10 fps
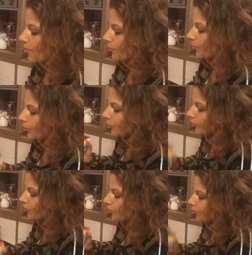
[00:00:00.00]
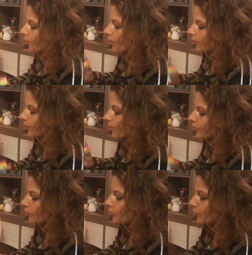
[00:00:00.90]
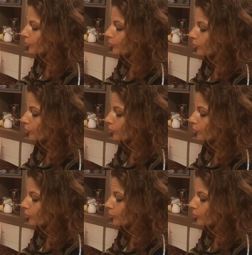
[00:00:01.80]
Return to your heart and the, tr the